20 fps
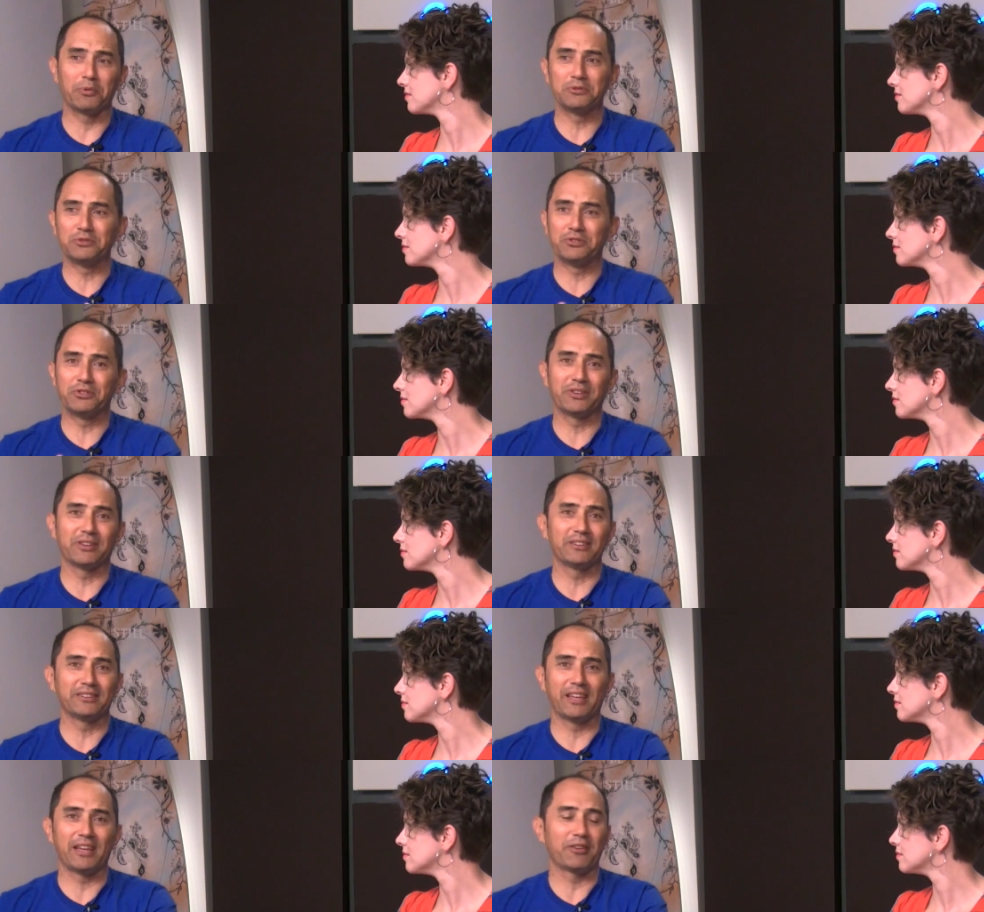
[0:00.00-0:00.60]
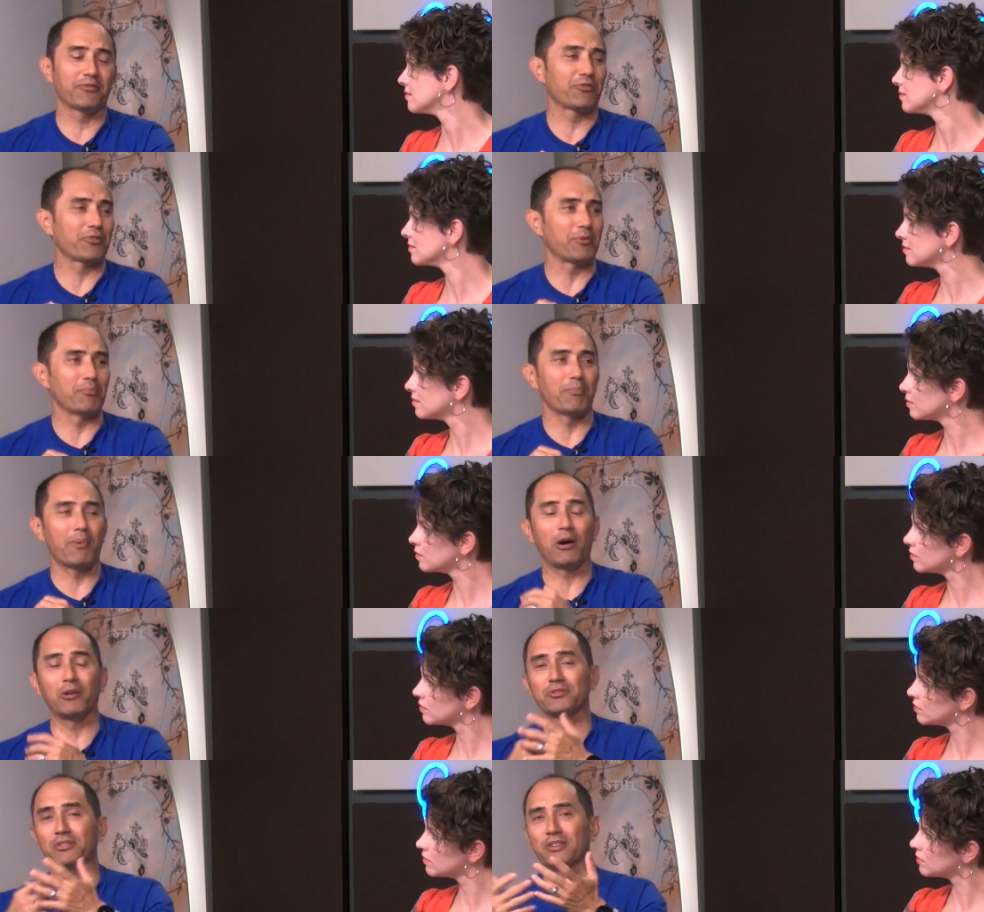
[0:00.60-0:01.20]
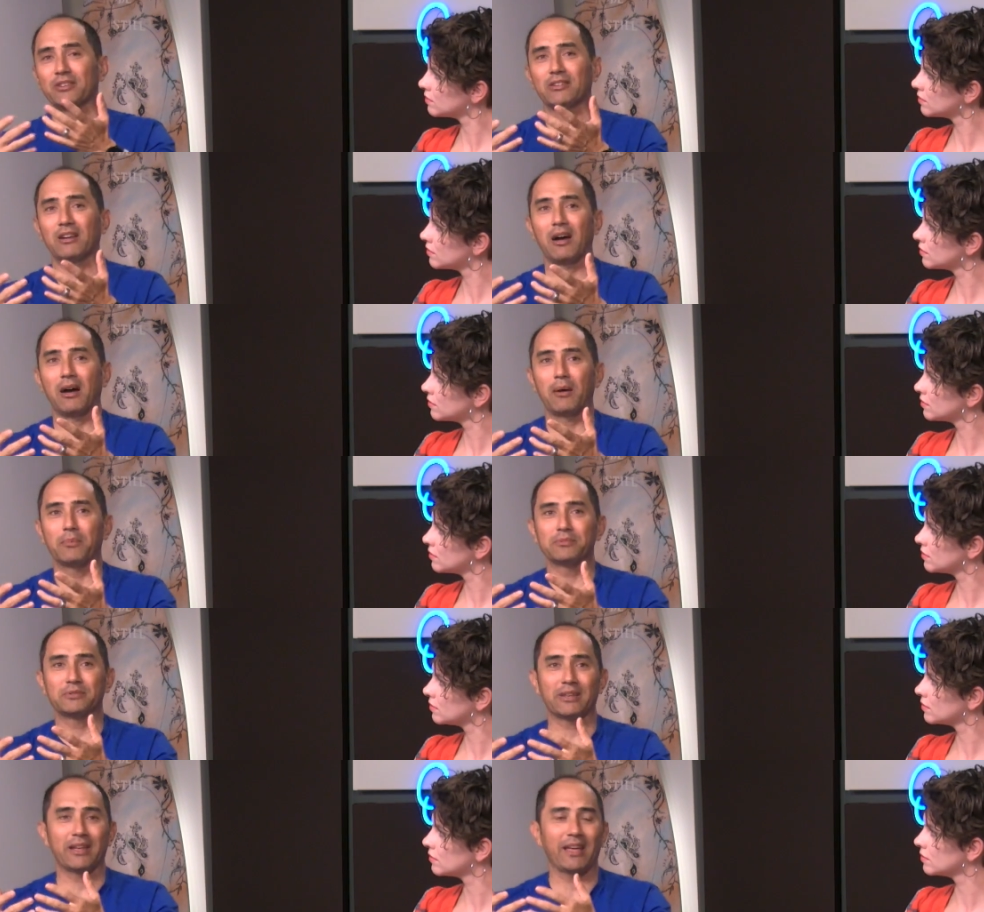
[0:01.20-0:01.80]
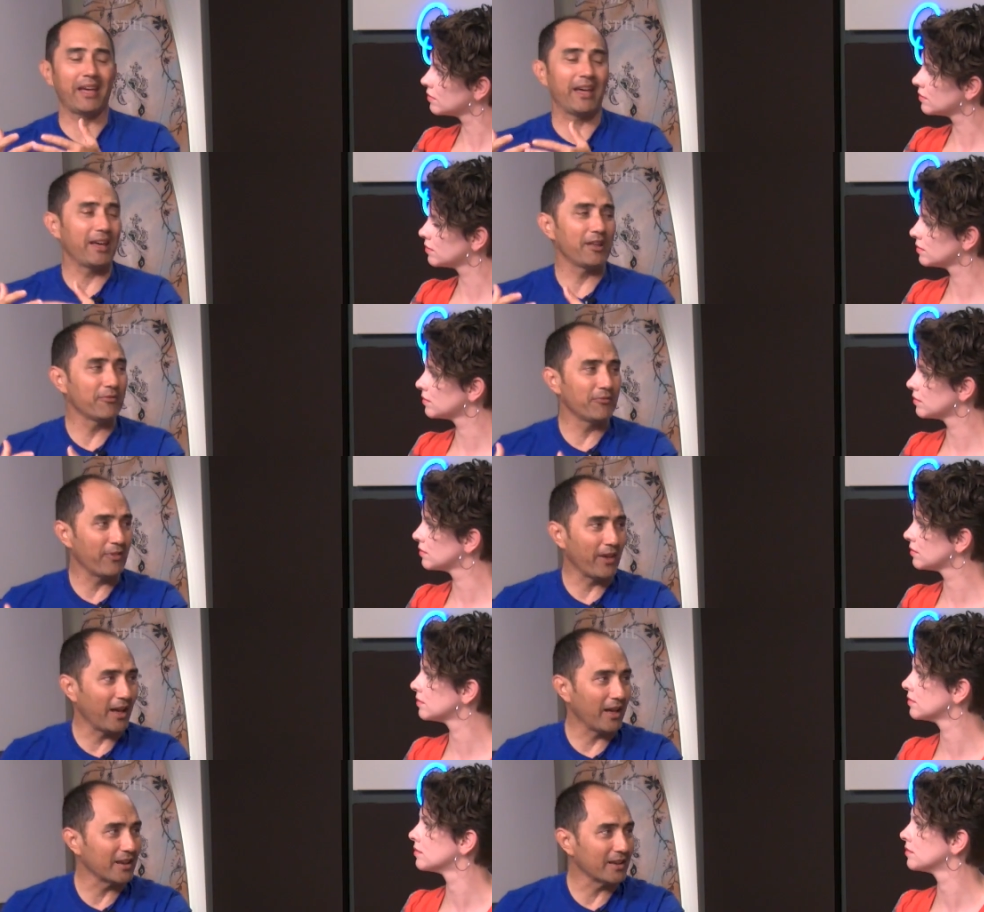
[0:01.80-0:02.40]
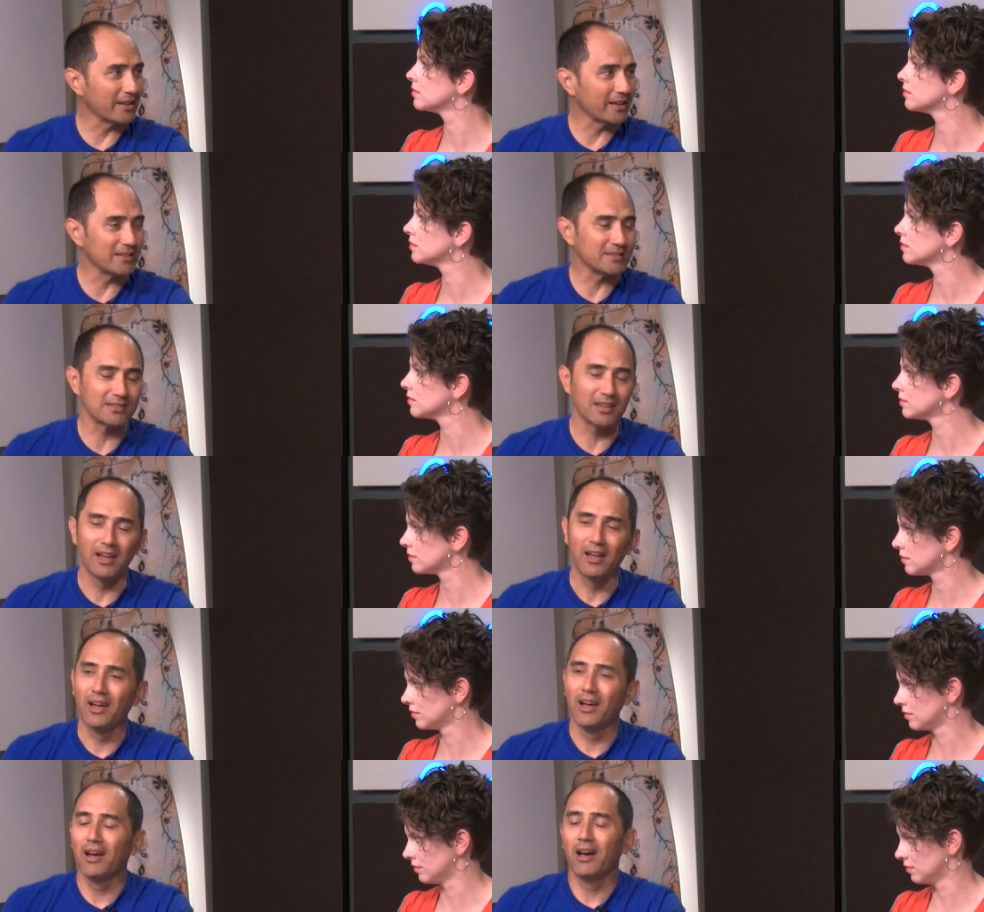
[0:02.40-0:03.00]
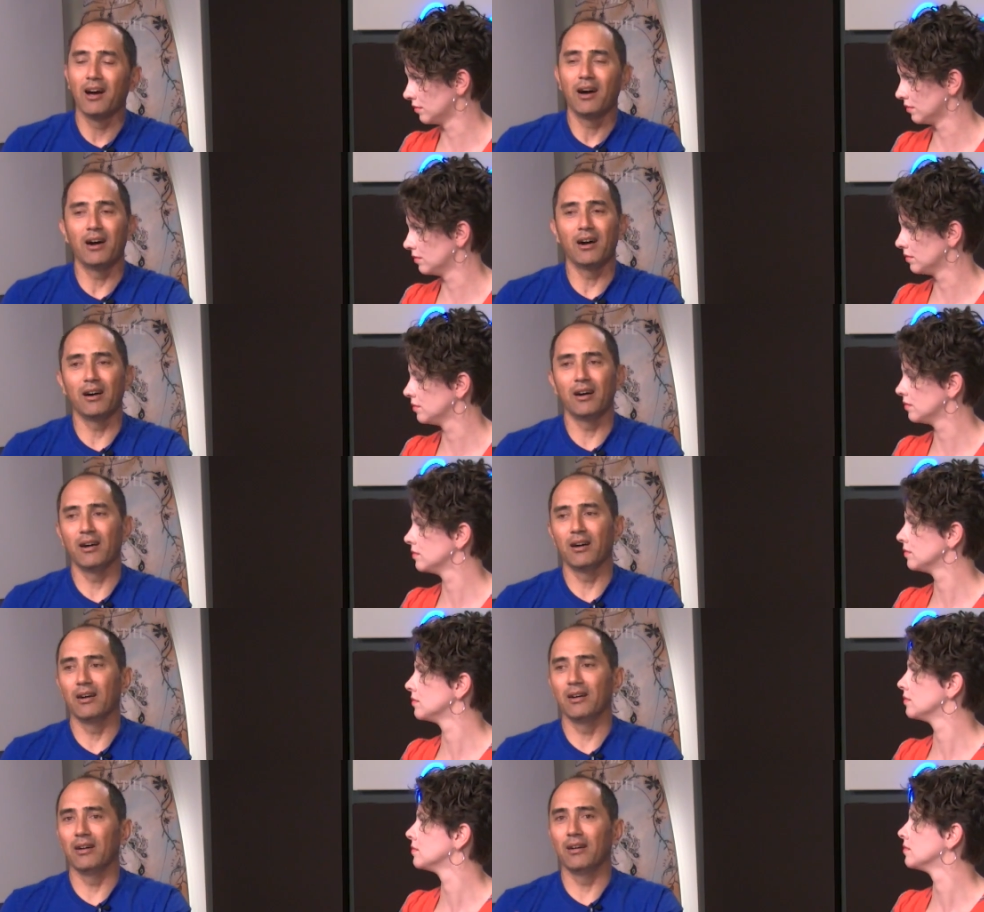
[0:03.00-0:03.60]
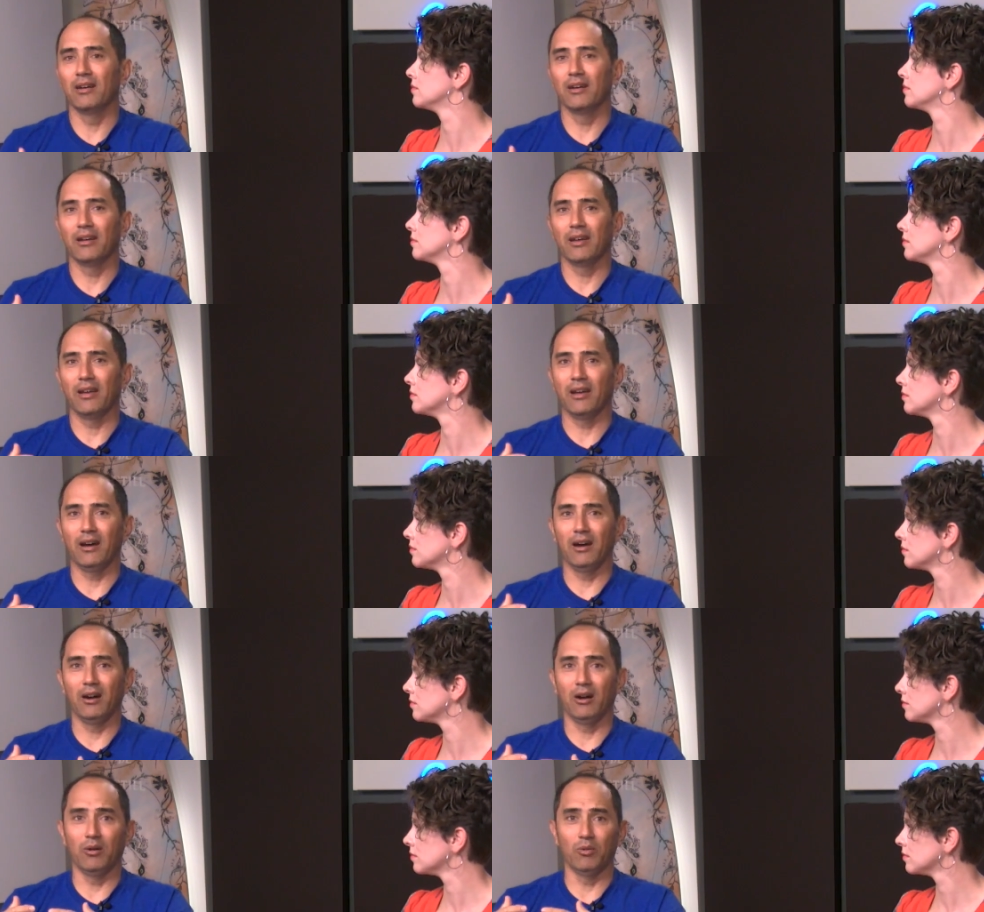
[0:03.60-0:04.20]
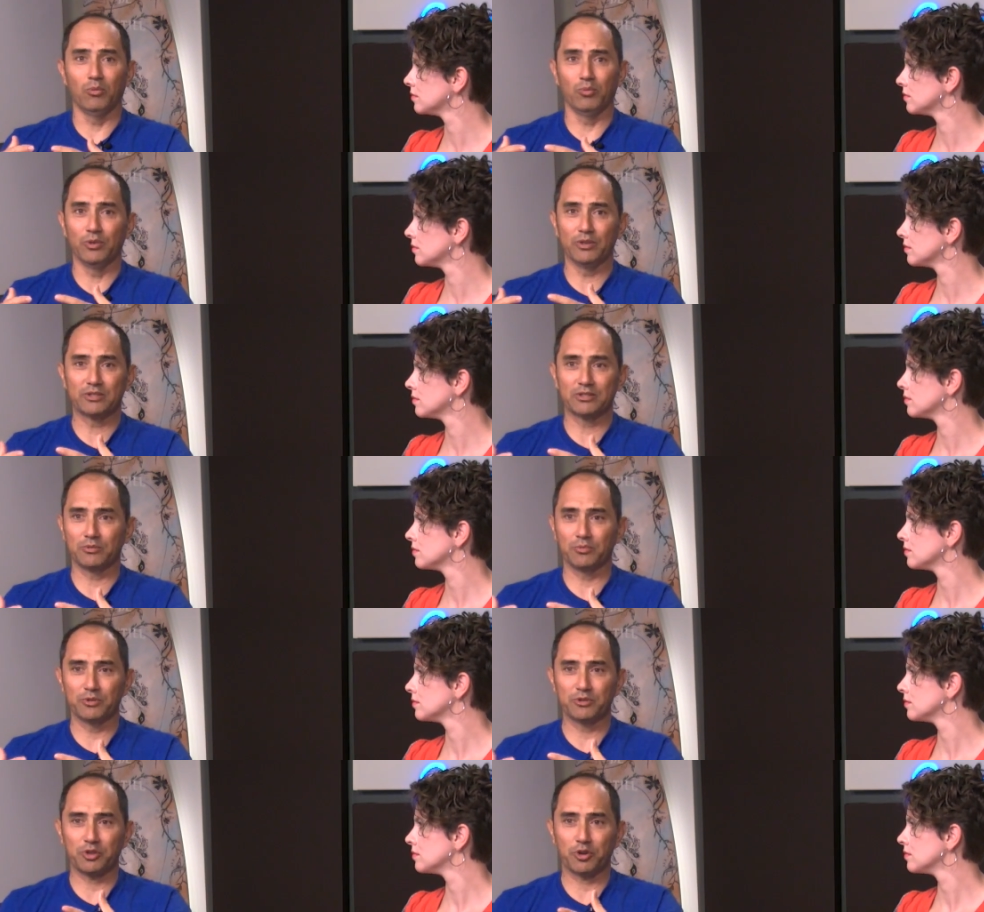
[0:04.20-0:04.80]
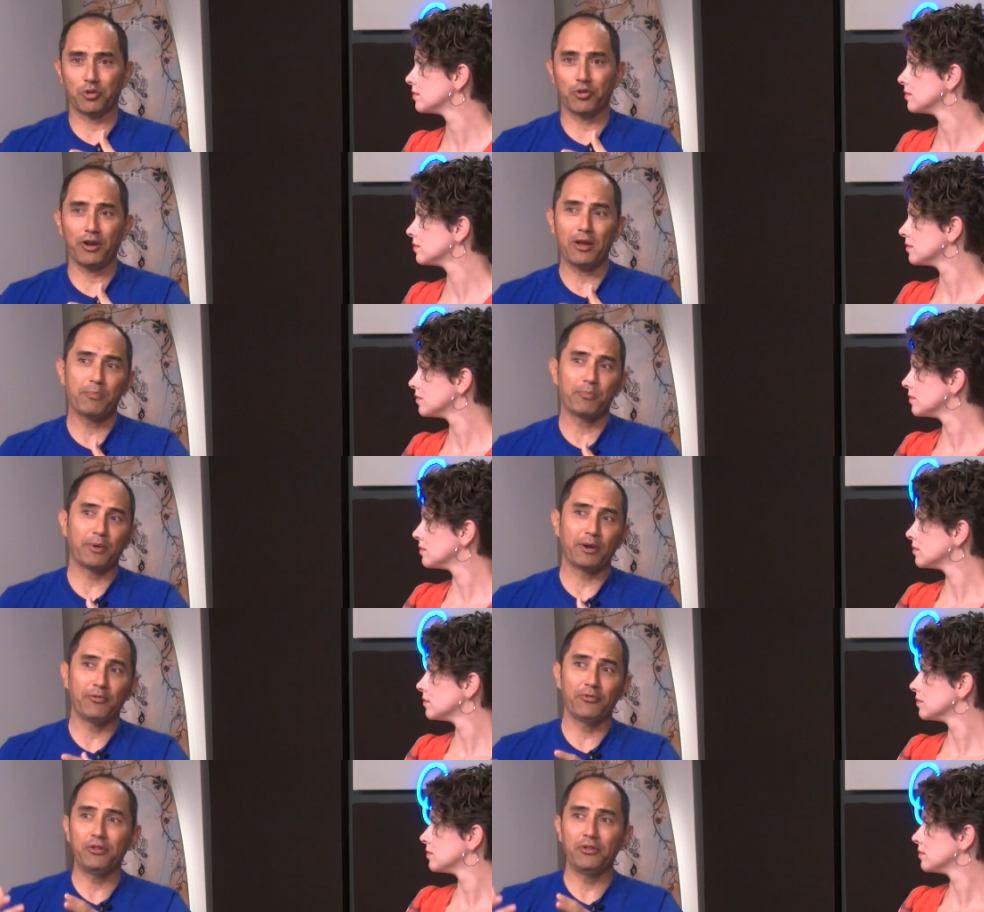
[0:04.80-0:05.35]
Speaker 1: you can take from mountaintops and valleys. Mm -hmm. uh, uh, which which are great, but if you